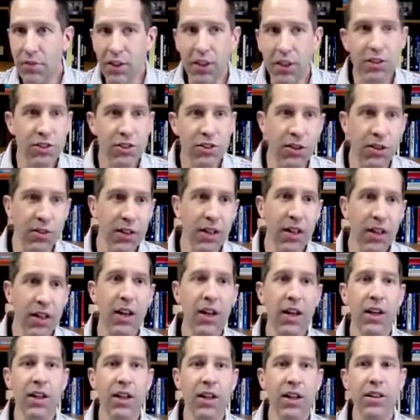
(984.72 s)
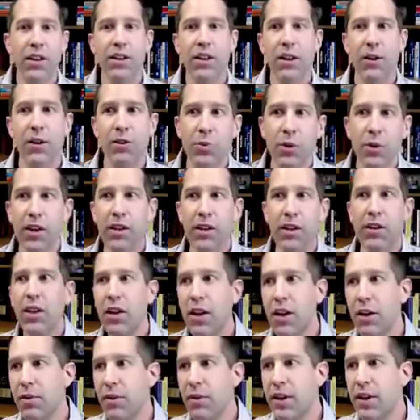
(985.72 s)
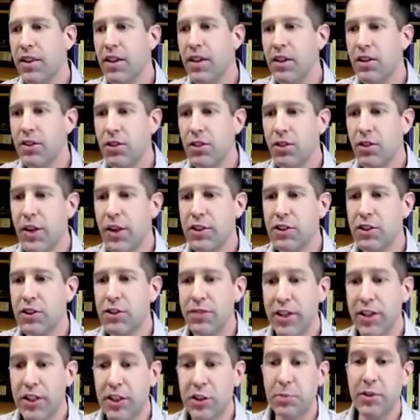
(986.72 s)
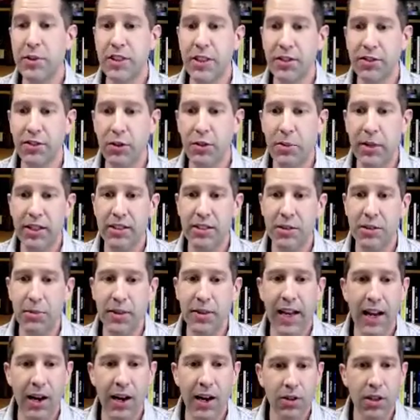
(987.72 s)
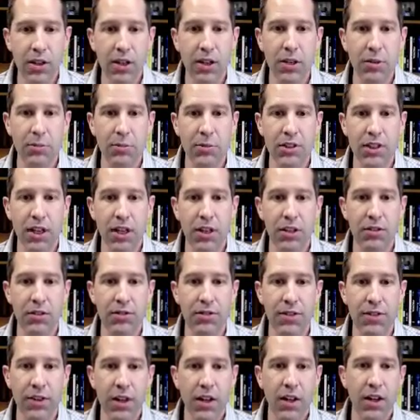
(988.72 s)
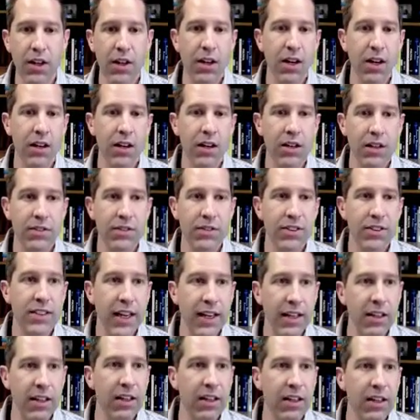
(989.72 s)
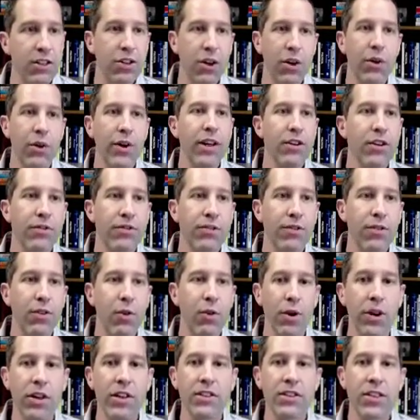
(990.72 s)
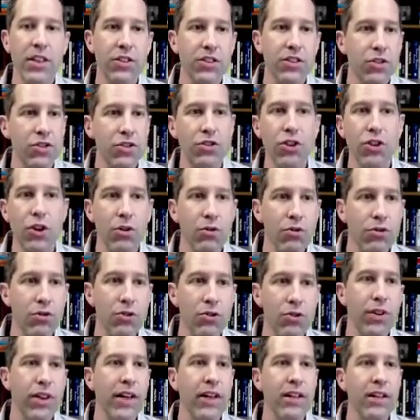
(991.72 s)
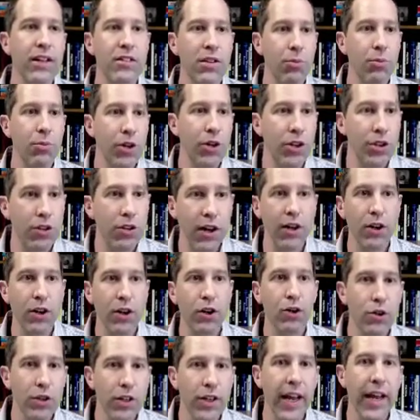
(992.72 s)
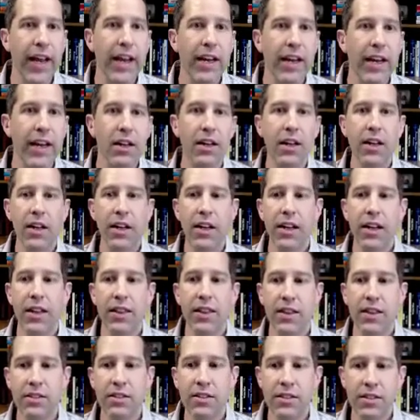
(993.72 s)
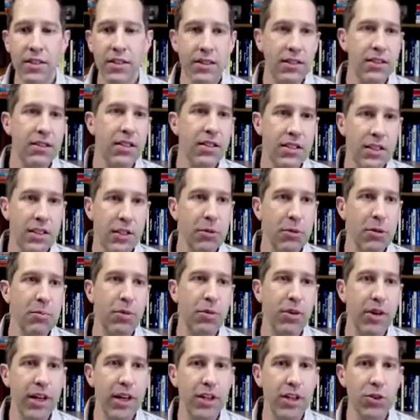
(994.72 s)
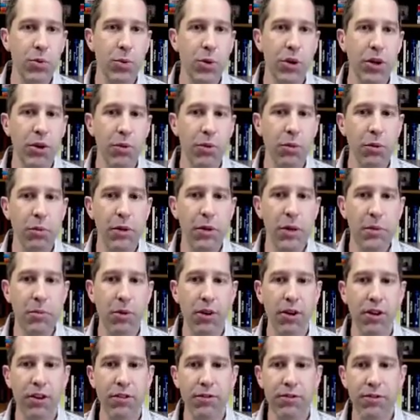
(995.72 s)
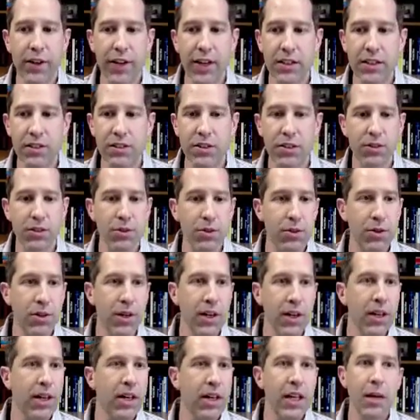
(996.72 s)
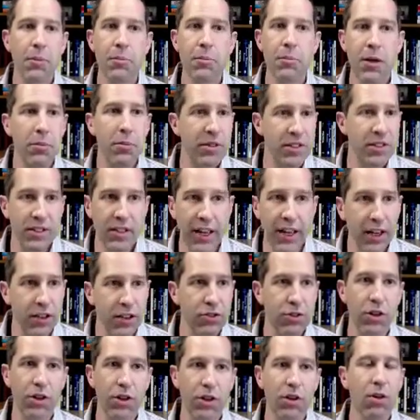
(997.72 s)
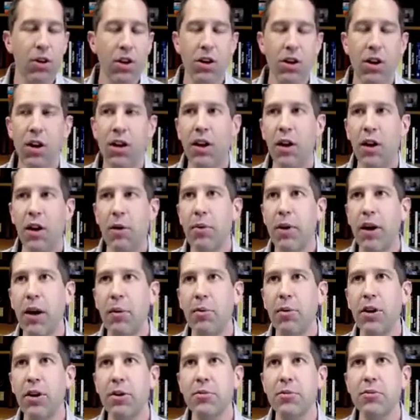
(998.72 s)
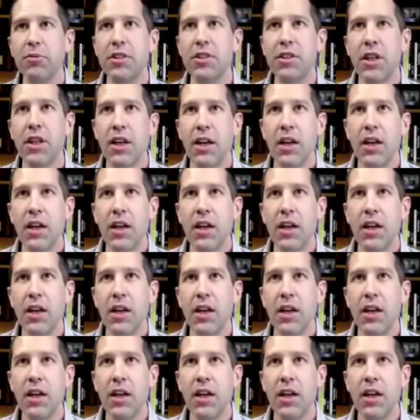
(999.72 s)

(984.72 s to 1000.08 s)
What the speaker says: So that was one. And then you asked very specifically about some of the outcomes of silence. So if organizations don't do this and we kind of create this system in place where people are afraid to admit mistakes or call out problems,